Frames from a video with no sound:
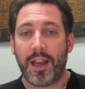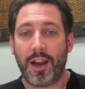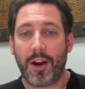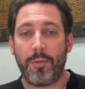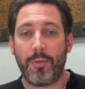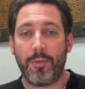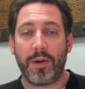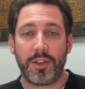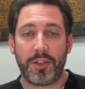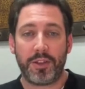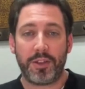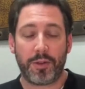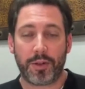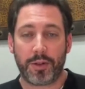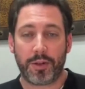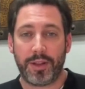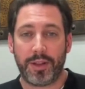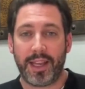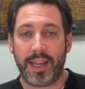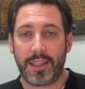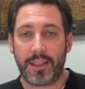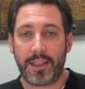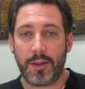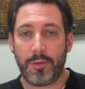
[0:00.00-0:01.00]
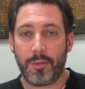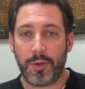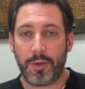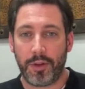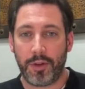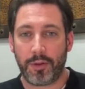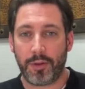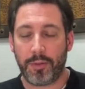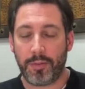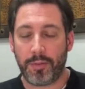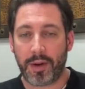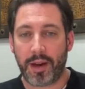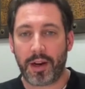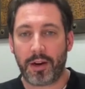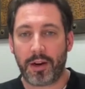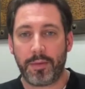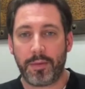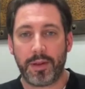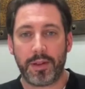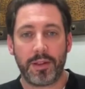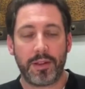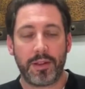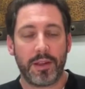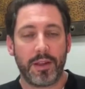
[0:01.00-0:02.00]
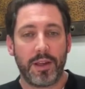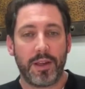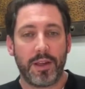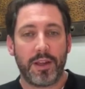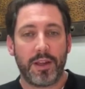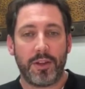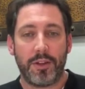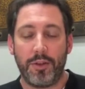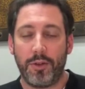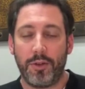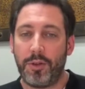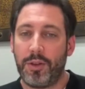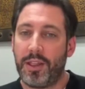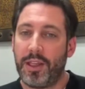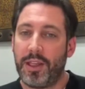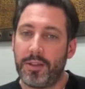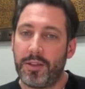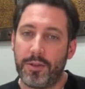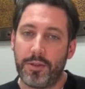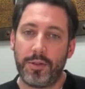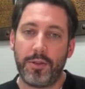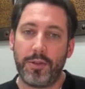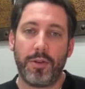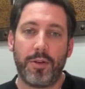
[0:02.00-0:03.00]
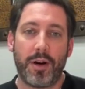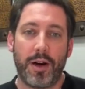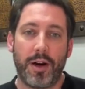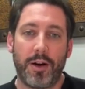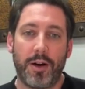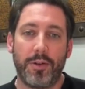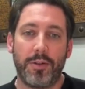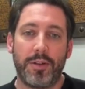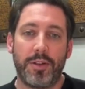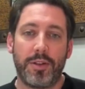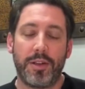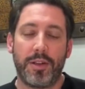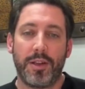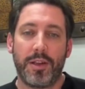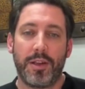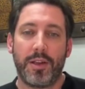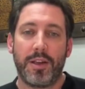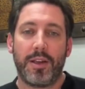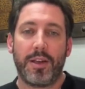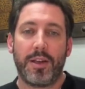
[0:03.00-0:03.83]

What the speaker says: how much you're connecting with your environment. You need to go out